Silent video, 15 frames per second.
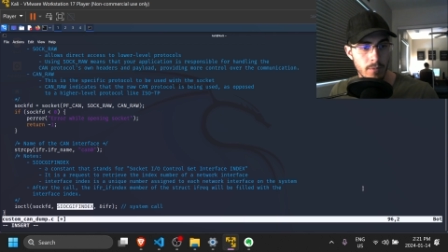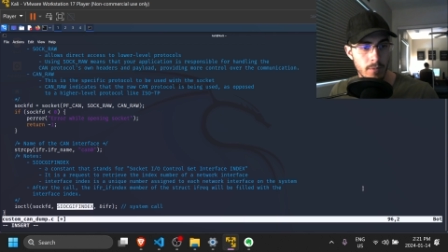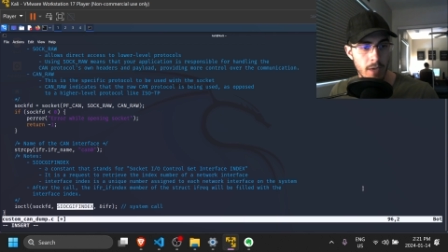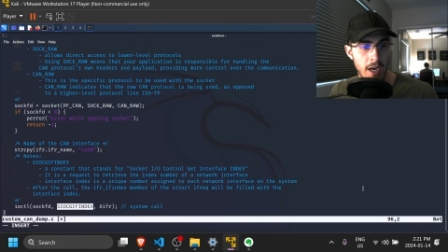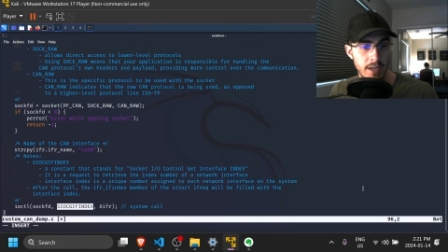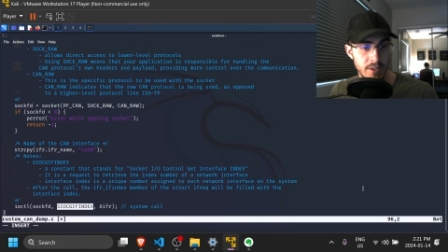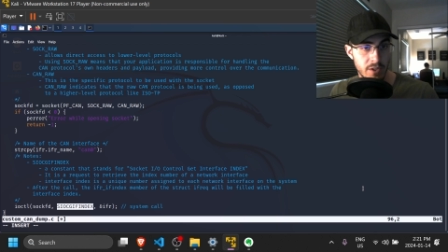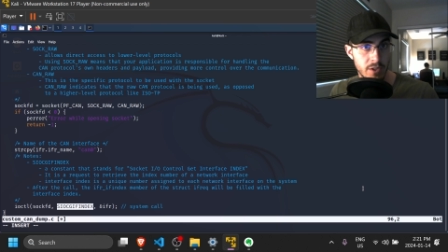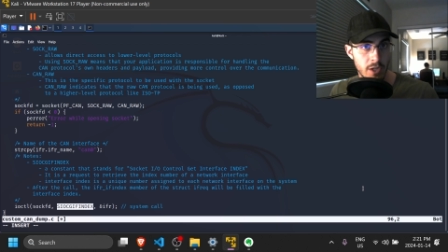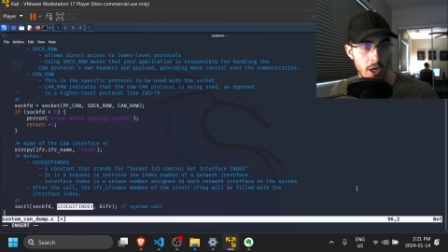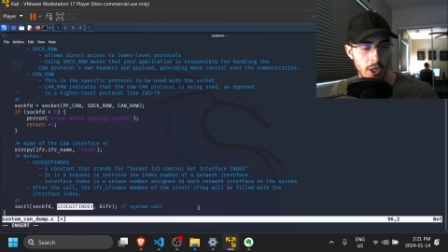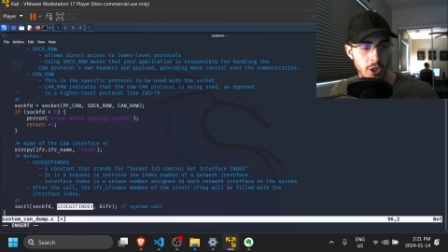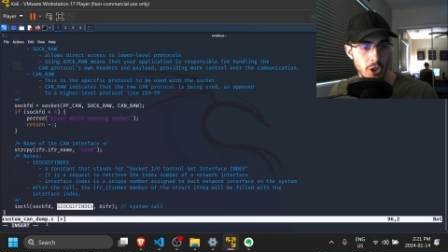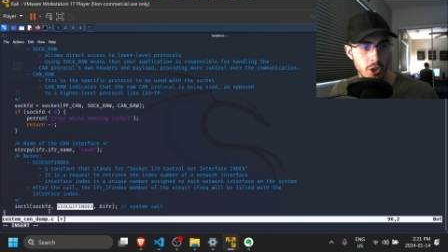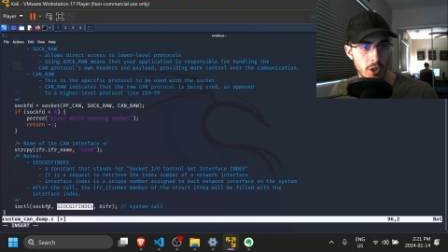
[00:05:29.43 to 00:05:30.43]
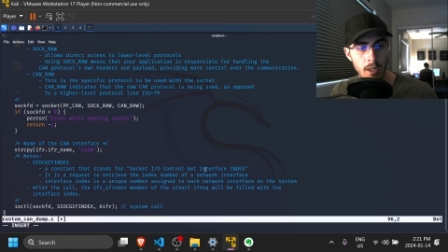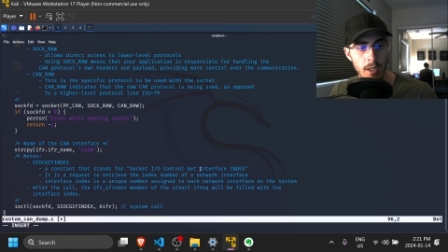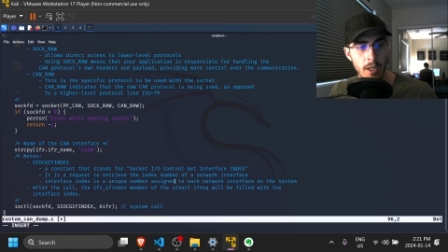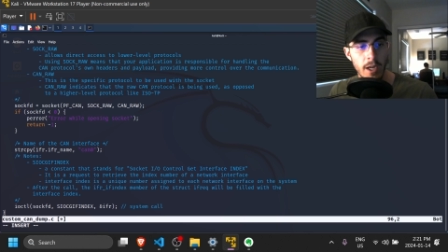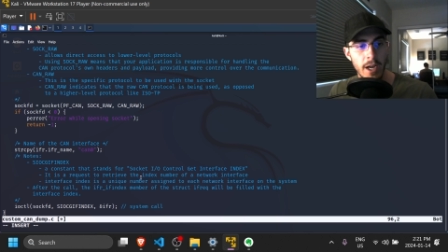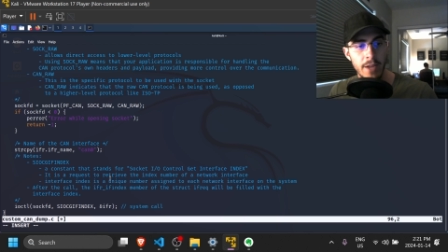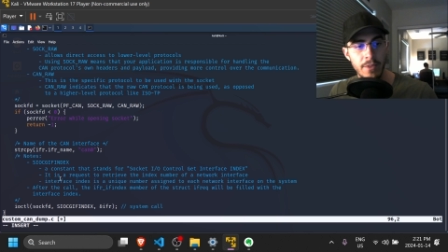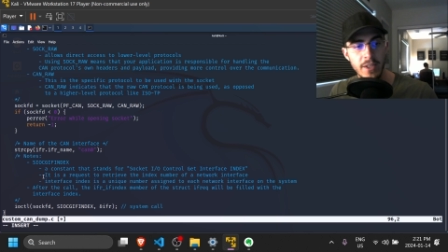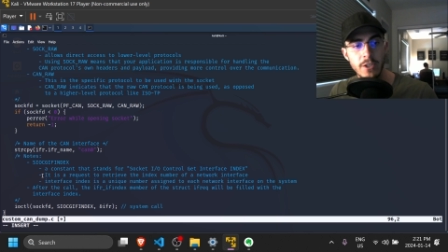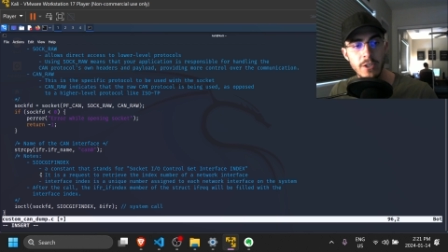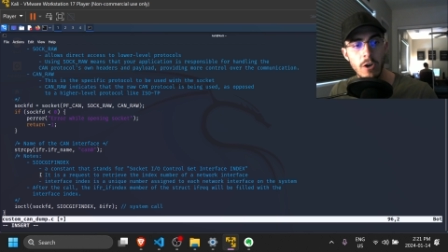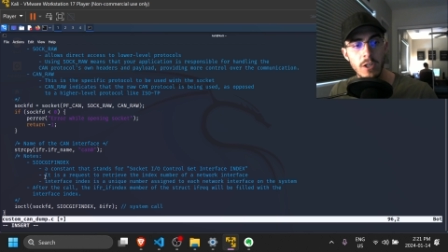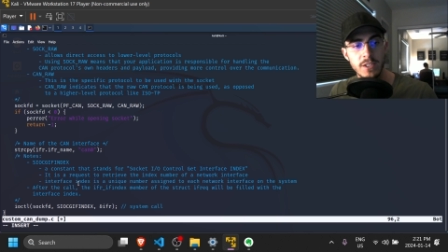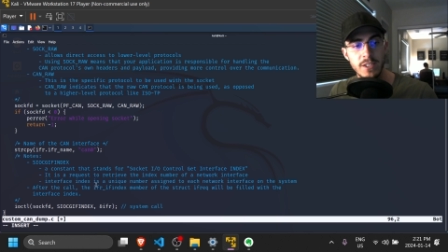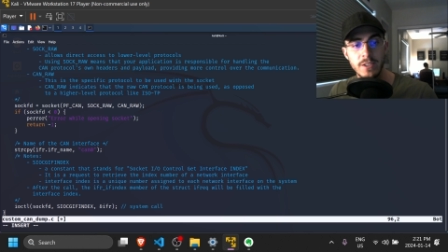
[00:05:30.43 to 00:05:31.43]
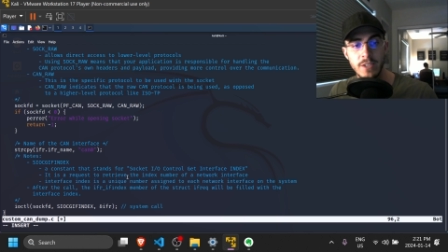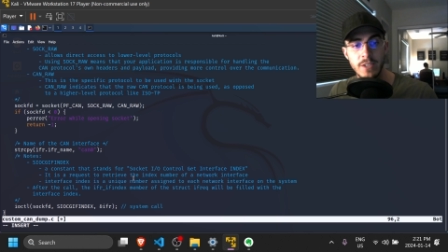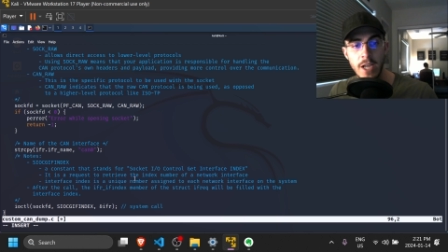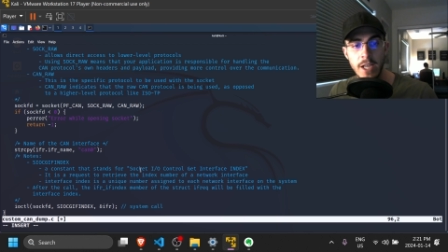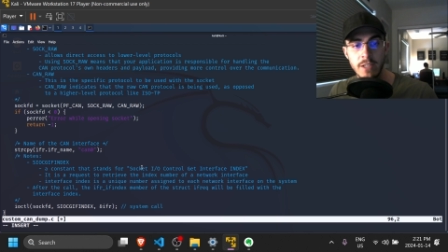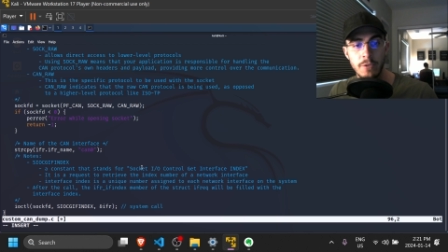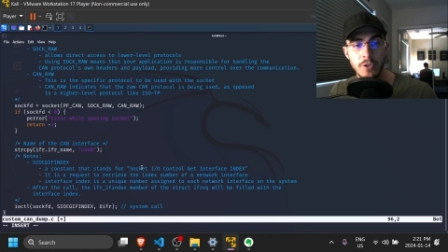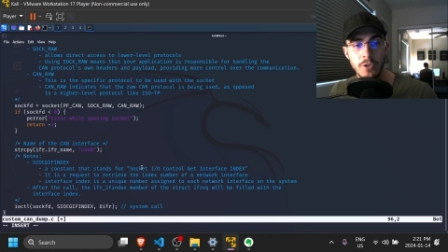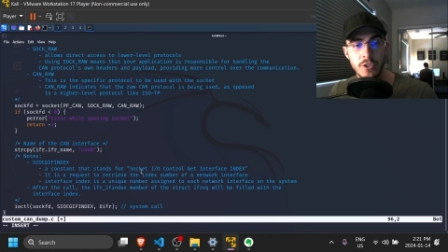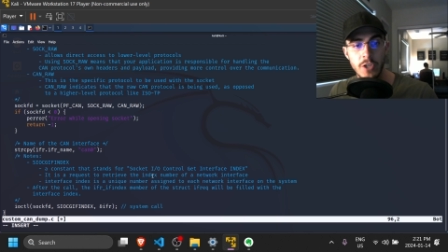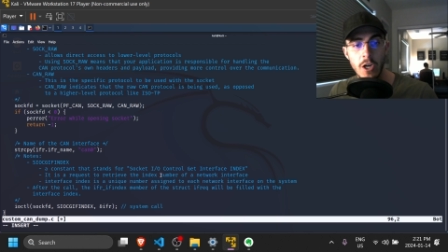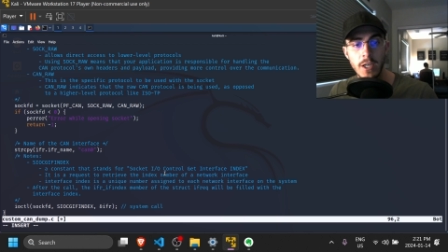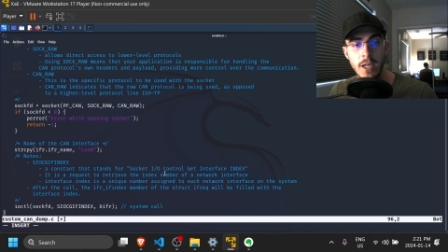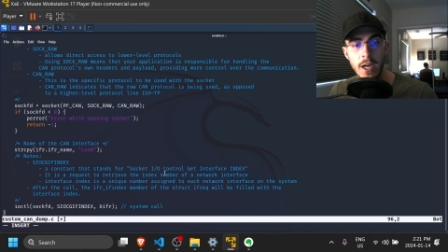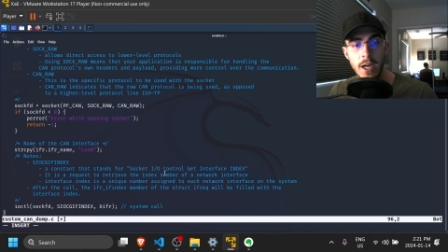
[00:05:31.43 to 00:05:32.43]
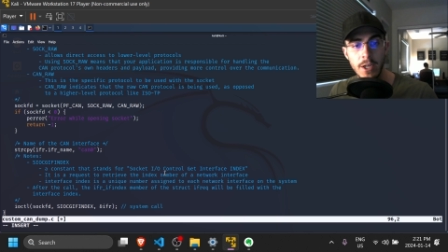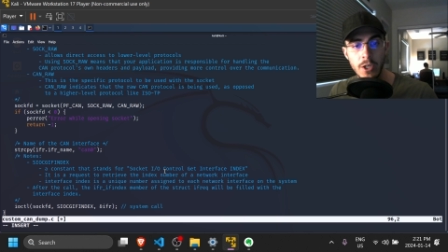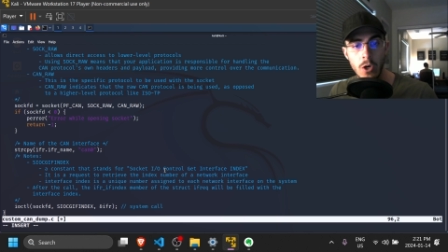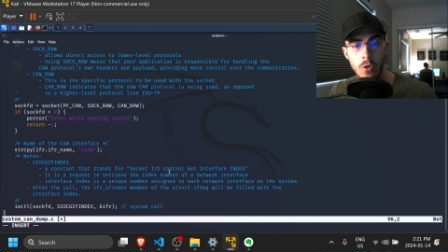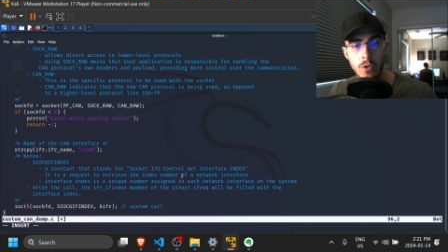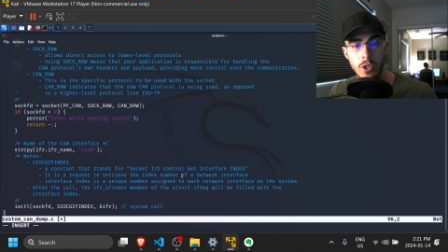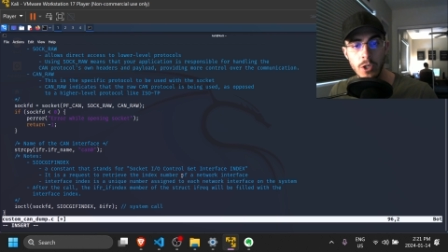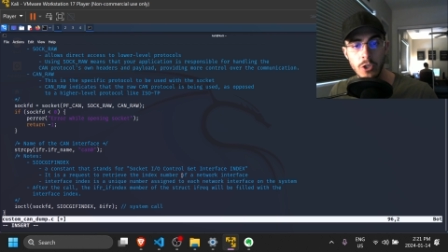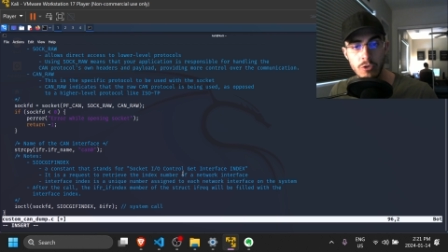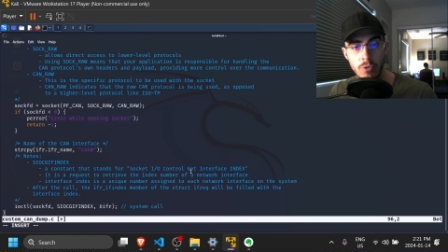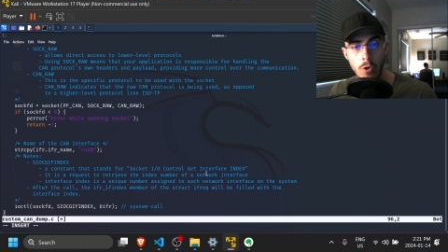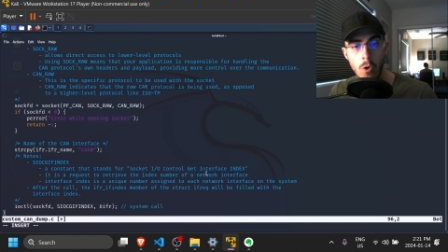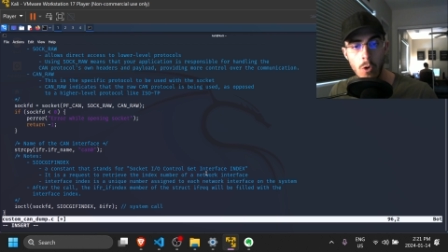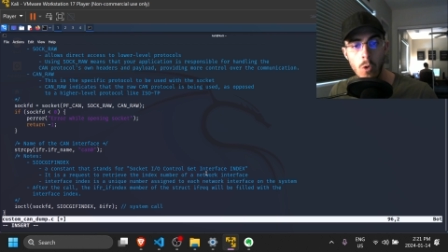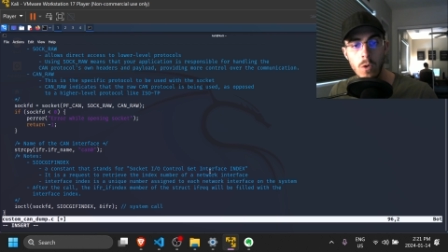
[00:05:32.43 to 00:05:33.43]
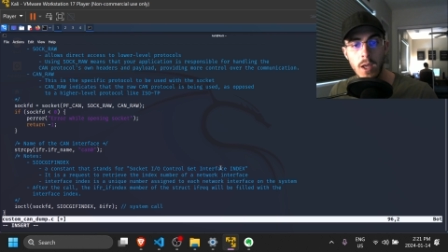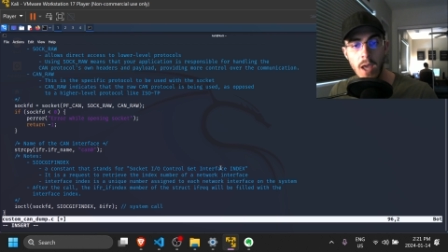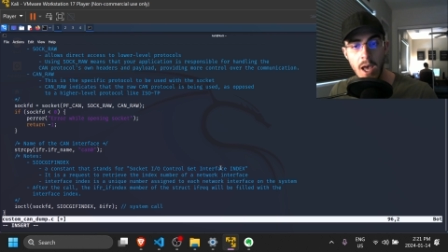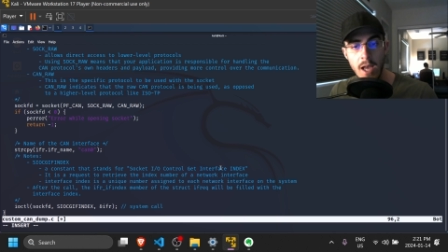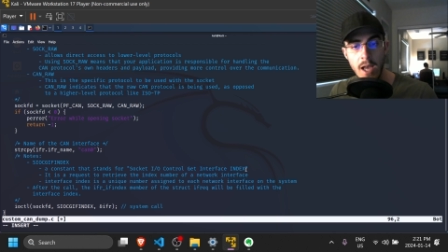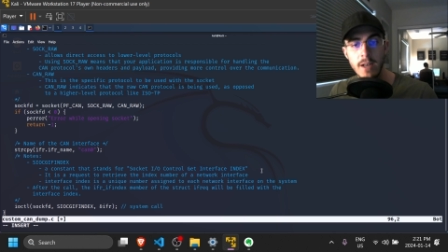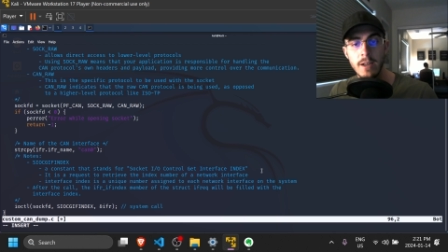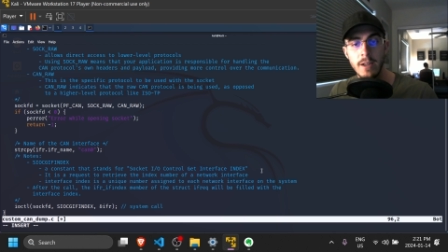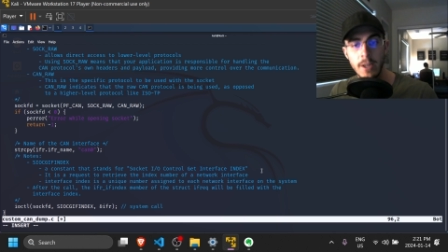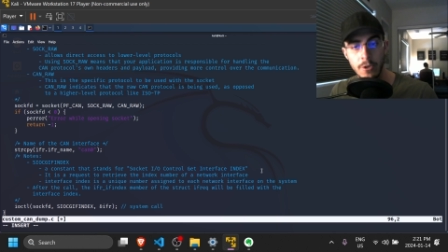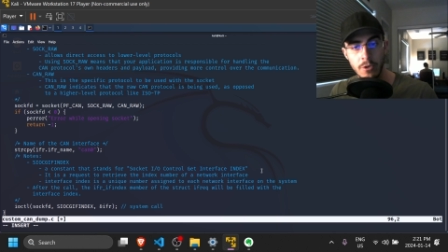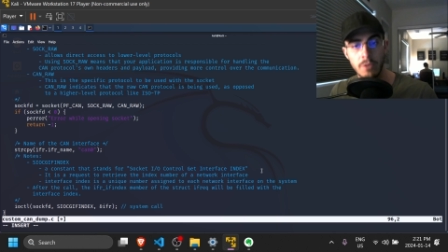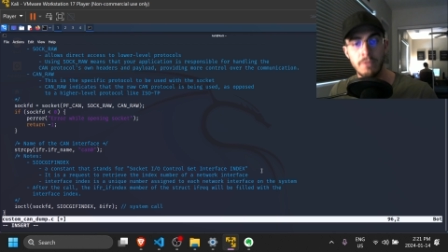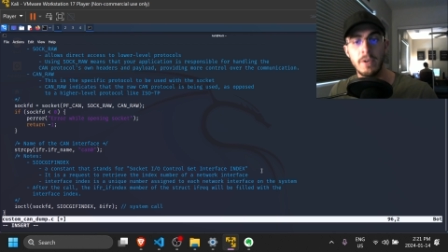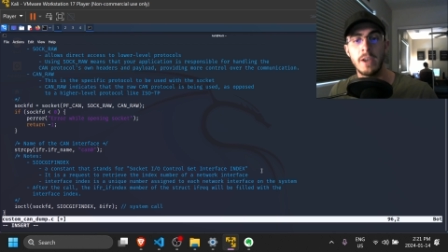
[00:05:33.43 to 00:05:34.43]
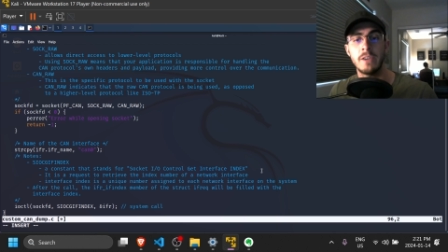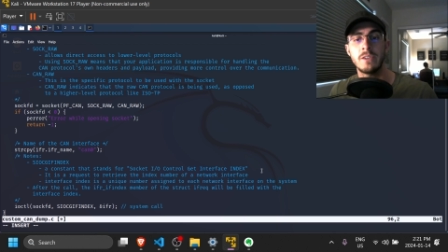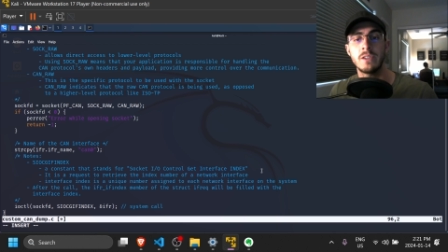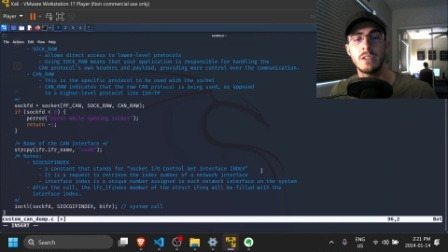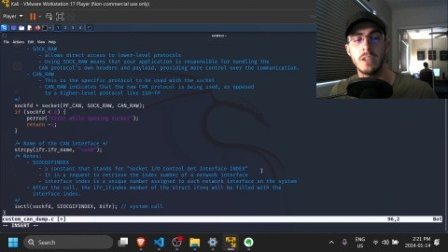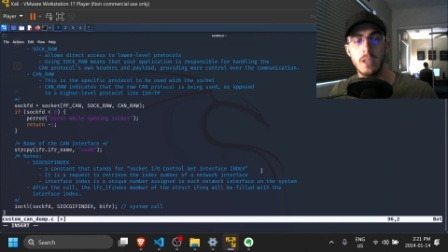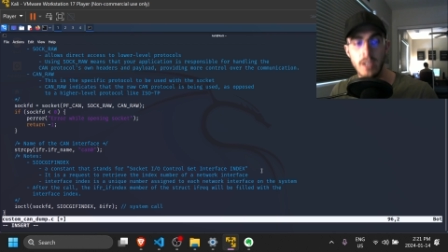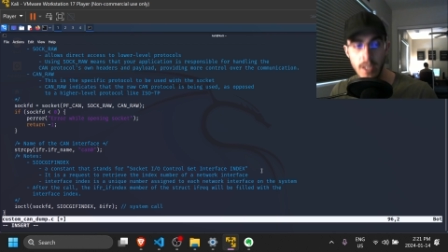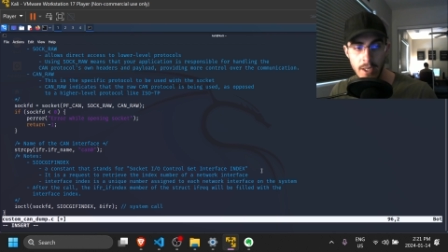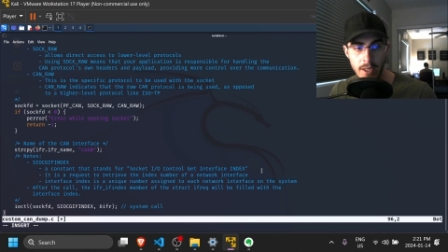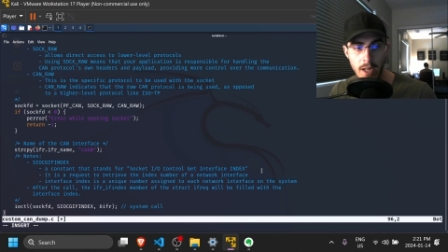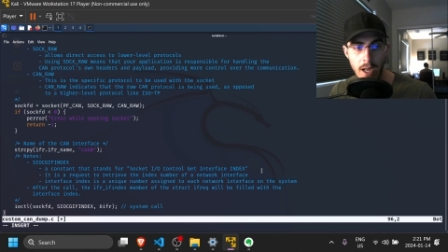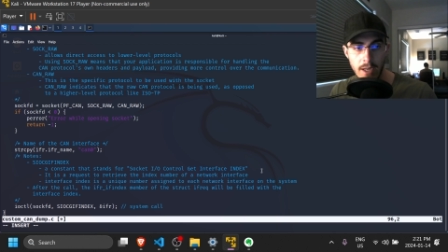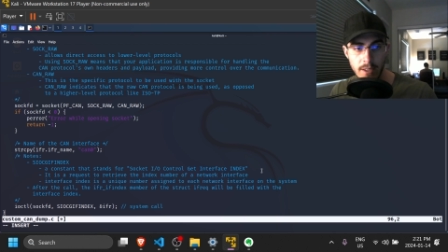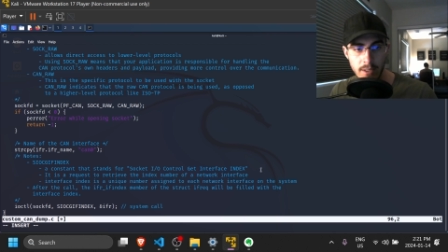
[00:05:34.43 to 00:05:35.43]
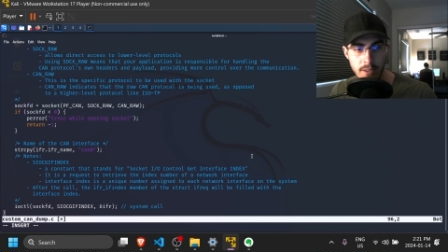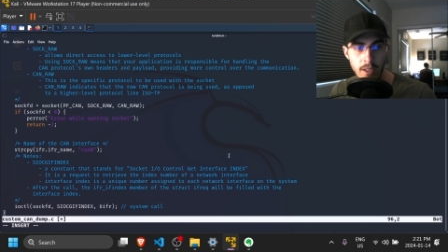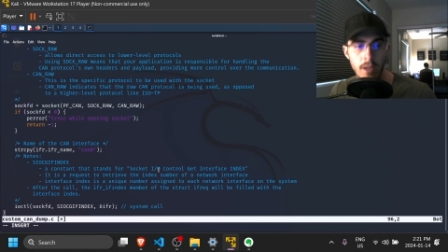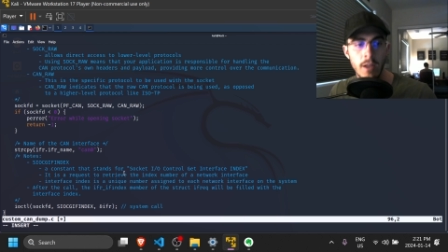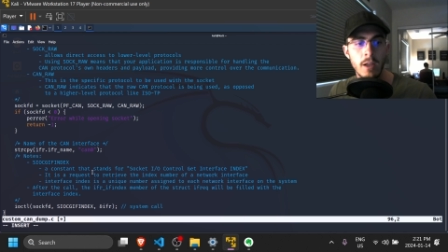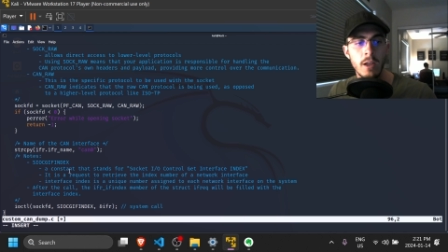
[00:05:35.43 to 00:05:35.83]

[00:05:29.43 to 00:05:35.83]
as such. And this constant stands for socket IO control get interface index.